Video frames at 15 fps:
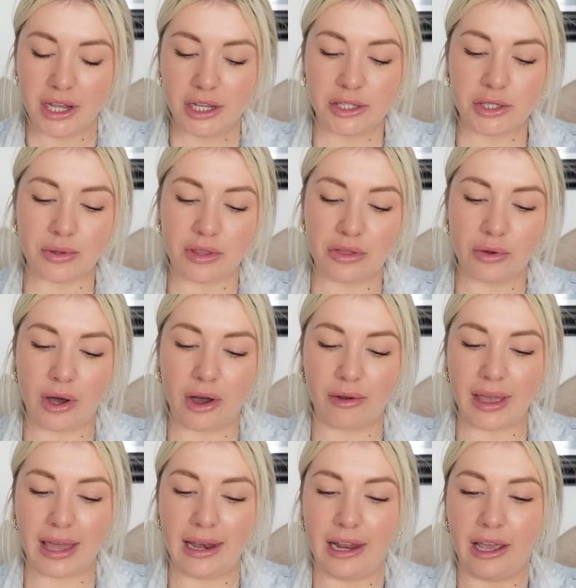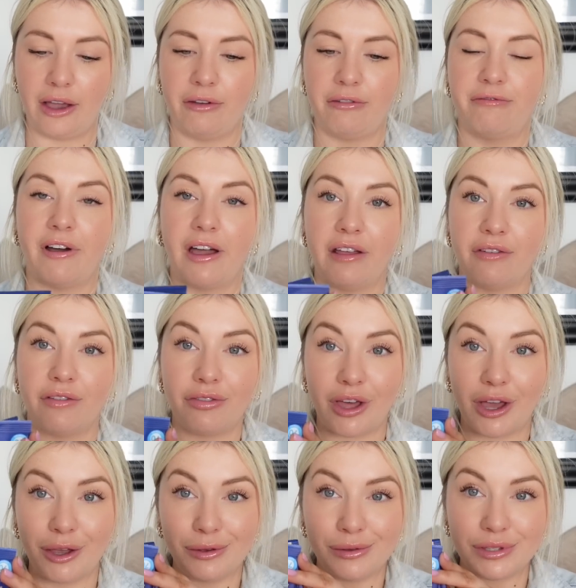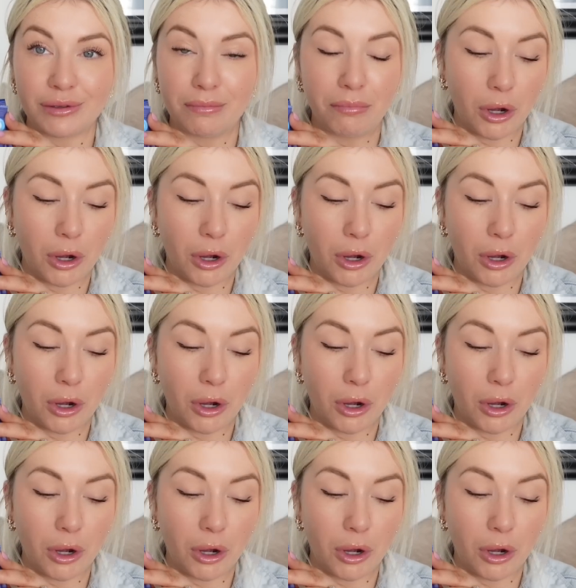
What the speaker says: So I thought I'll get Leo 5 of those and